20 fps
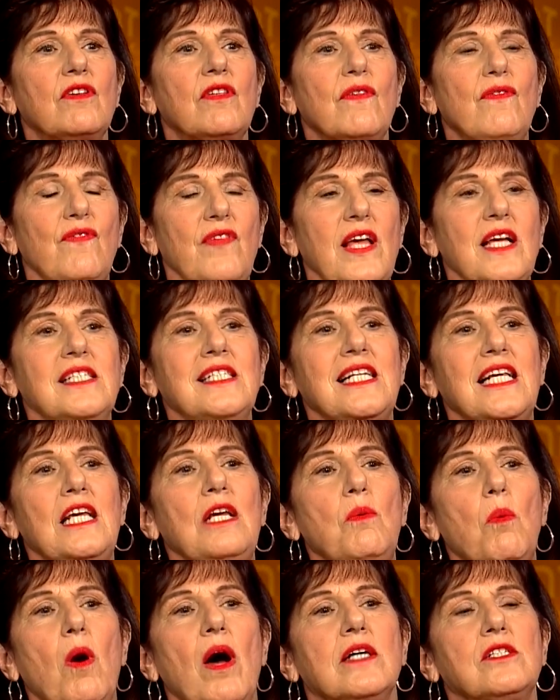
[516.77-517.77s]
for the
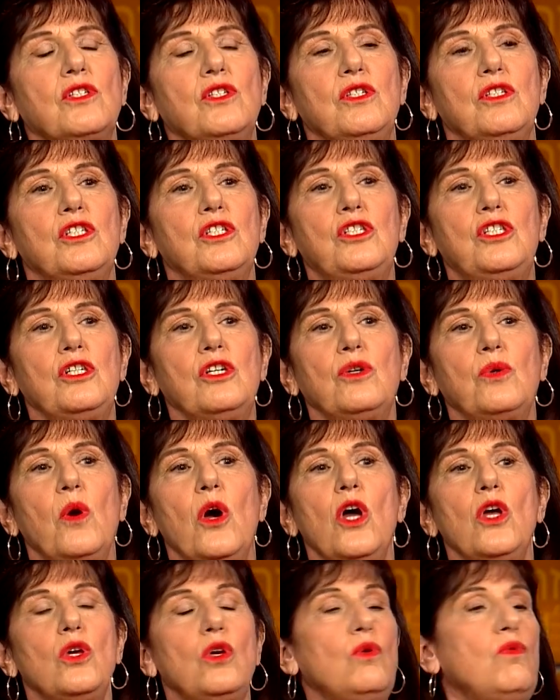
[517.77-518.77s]
things he wants you to
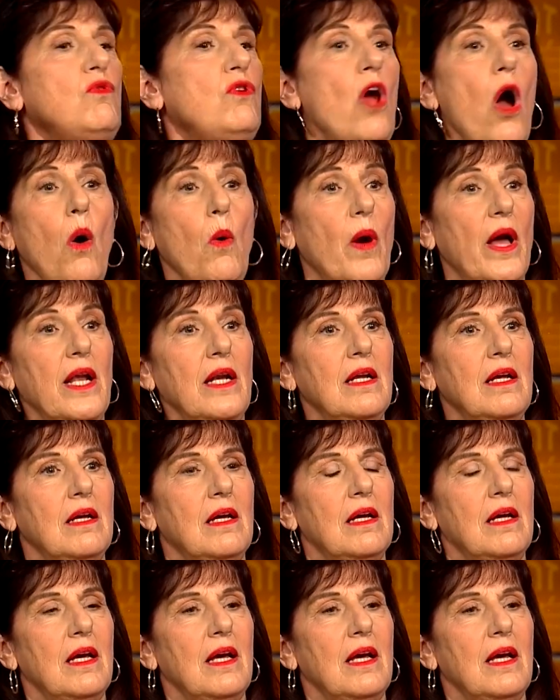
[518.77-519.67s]
do. You know it.